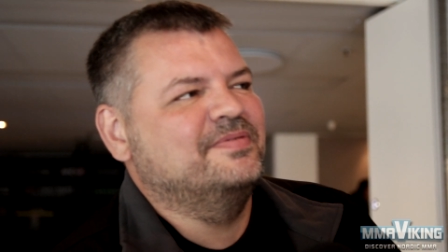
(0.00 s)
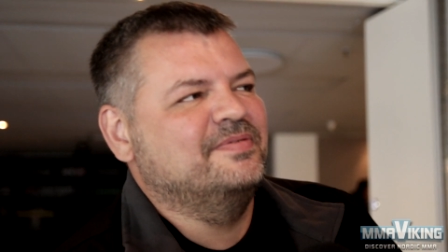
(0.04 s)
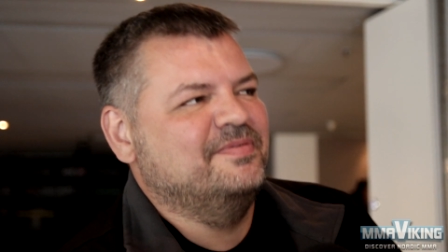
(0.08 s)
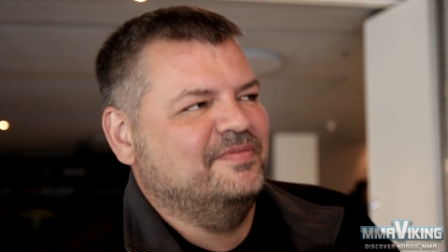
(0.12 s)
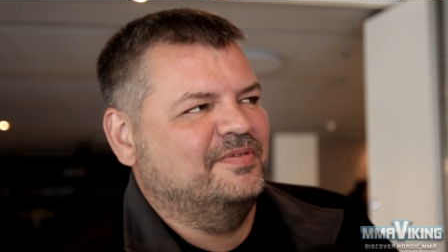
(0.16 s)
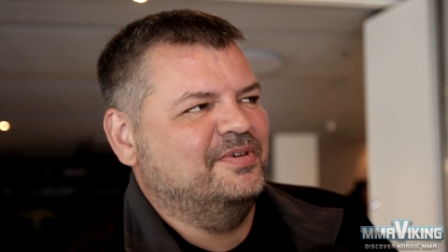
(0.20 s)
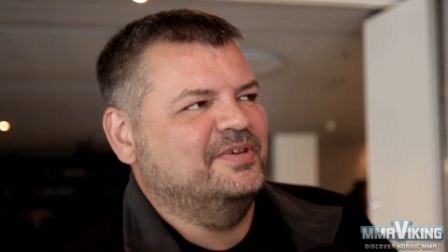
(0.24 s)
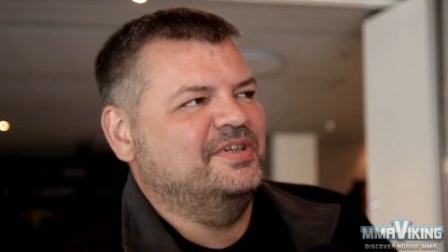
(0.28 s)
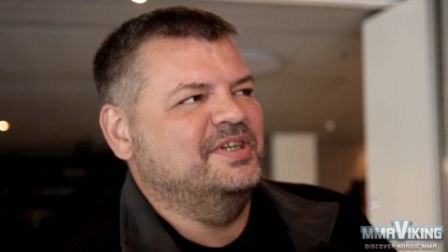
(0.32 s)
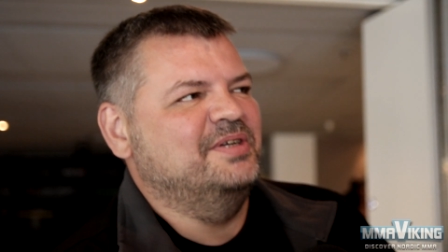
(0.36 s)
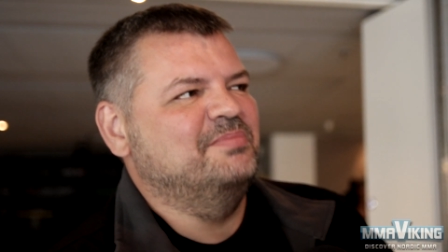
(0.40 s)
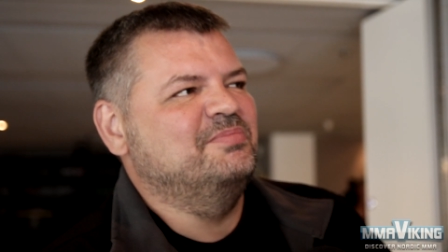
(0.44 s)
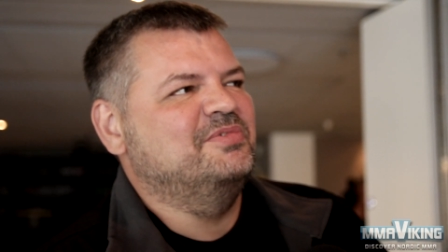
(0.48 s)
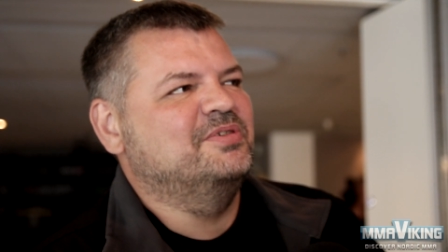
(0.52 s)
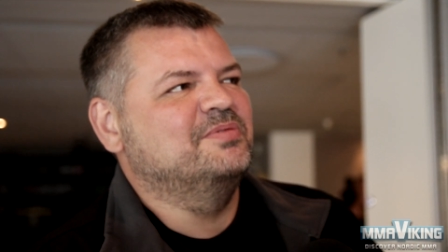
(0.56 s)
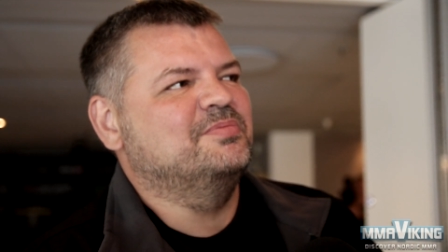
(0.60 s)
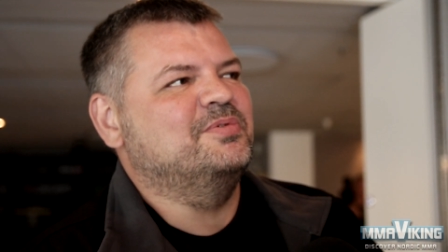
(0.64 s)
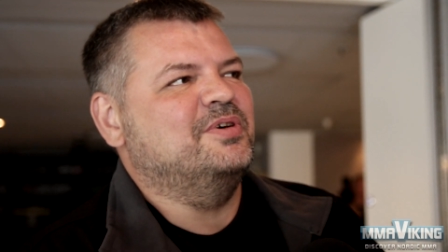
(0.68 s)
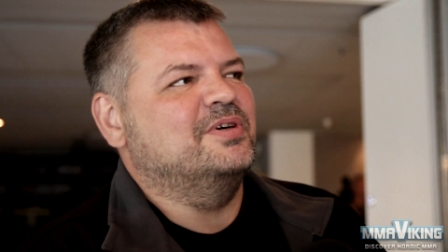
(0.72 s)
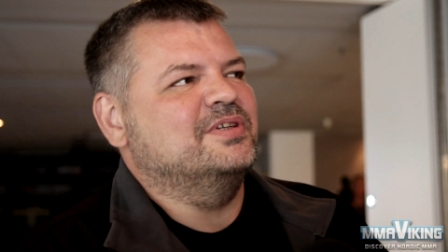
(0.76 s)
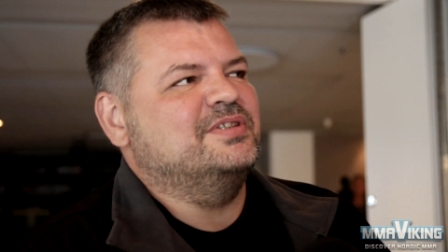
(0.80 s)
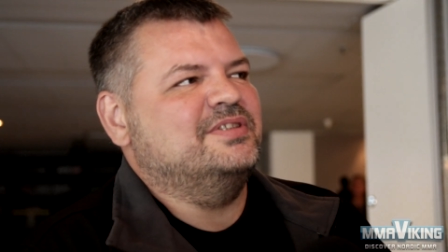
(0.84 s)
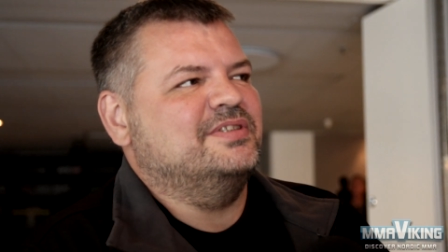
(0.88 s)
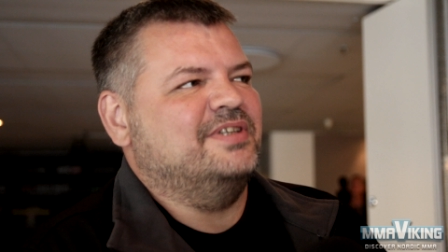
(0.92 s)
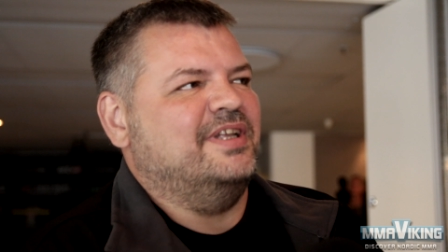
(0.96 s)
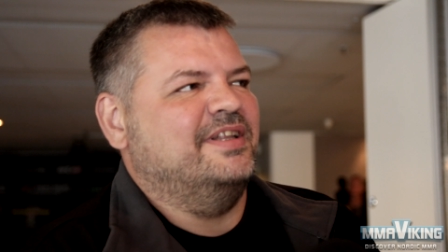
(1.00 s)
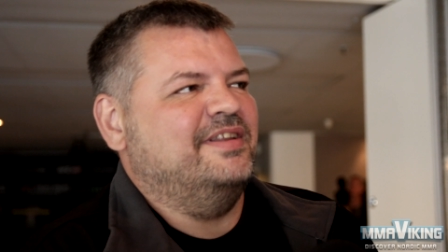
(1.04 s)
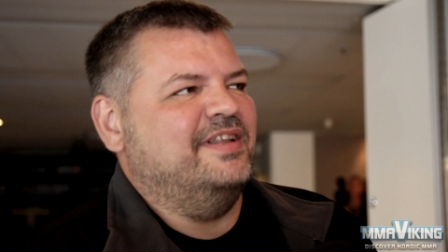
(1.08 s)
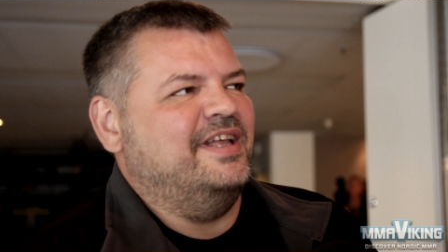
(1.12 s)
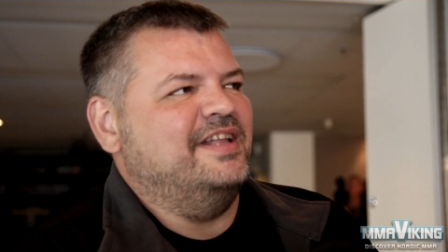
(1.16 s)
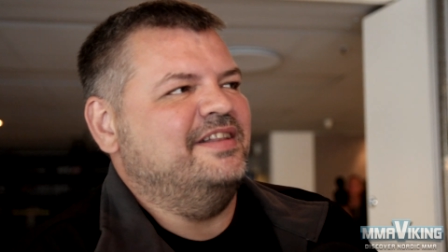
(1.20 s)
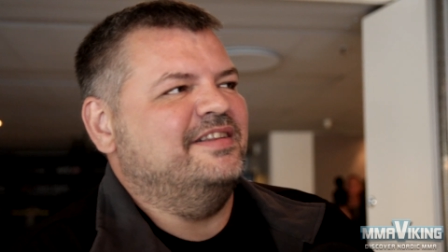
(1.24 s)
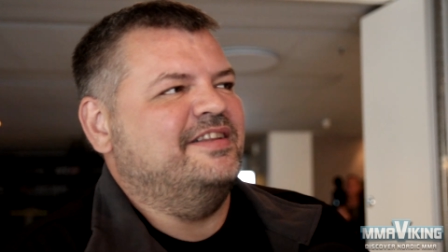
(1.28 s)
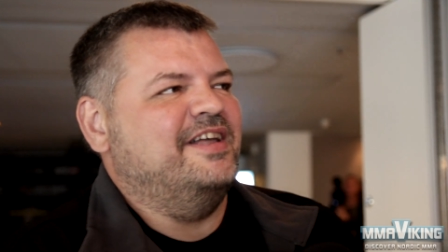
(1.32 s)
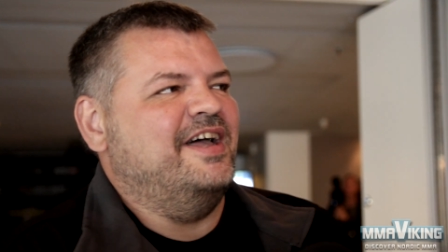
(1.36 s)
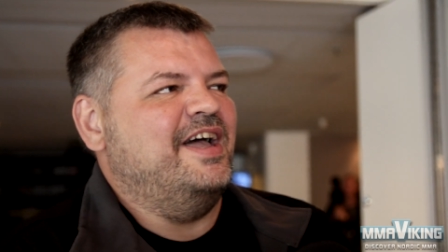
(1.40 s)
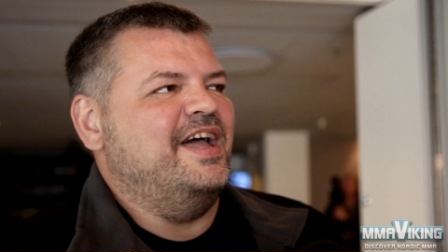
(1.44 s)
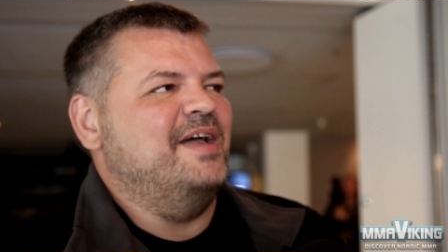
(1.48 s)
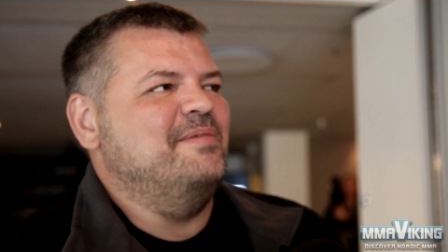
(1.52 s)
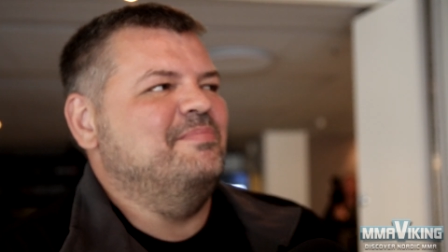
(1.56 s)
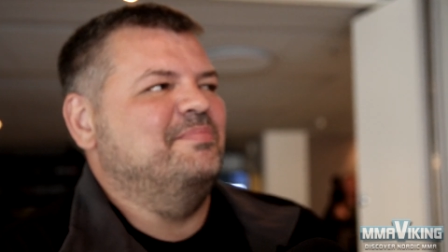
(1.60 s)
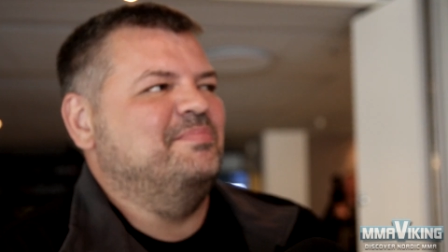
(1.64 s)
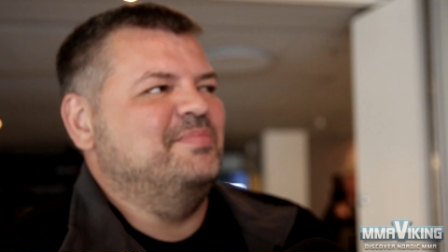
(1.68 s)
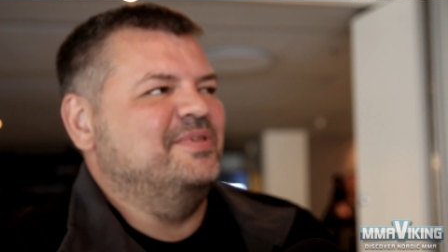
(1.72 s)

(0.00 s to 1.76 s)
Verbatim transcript: for him to watch at that time